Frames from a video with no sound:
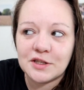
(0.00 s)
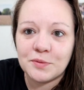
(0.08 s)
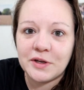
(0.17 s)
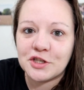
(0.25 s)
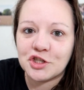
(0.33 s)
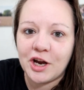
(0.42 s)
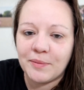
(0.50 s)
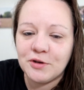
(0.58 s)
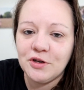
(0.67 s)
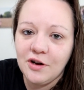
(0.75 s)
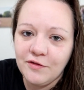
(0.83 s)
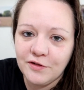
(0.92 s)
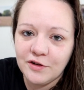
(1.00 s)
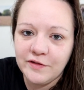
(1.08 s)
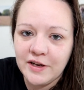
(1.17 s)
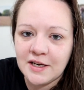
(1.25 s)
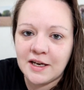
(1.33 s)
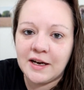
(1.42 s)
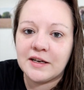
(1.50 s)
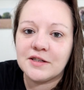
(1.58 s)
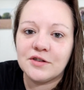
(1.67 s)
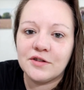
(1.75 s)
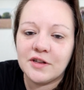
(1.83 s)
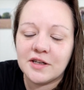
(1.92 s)
this week's chapter of Fervent and
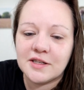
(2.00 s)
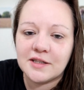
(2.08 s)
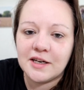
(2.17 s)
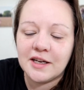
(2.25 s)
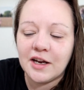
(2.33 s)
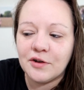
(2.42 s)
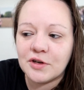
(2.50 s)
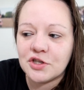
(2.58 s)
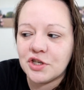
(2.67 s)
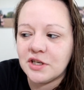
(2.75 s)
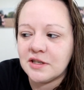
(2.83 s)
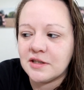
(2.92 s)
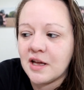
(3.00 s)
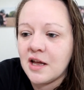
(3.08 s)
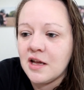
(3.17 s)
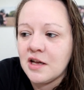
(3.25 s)
answer the study guide questions.